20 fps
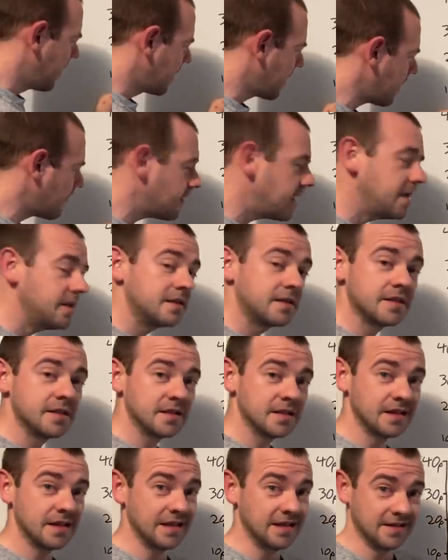that means,
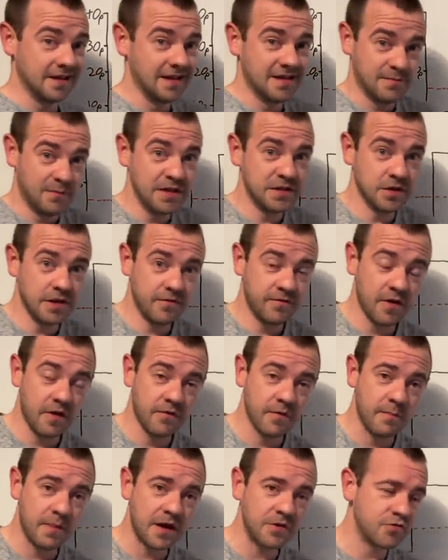especially if you have
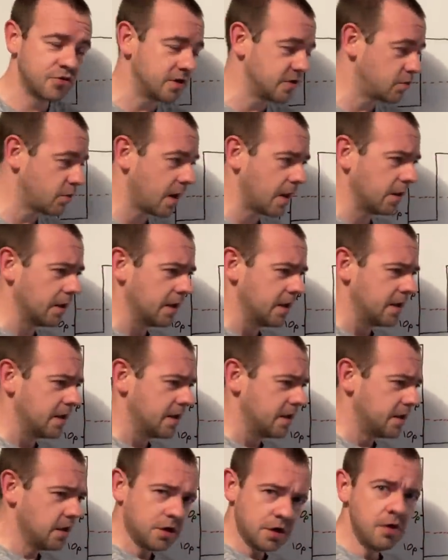a battery as well,
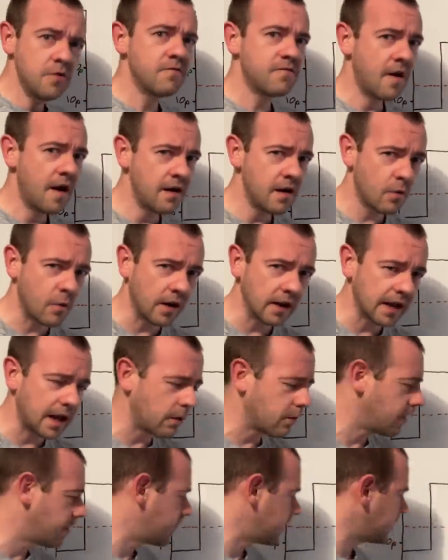you could do very well
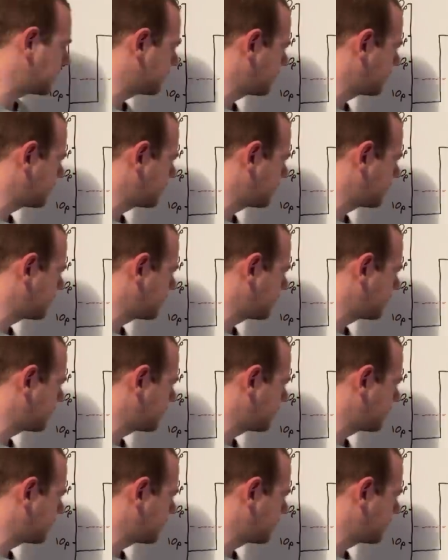out of this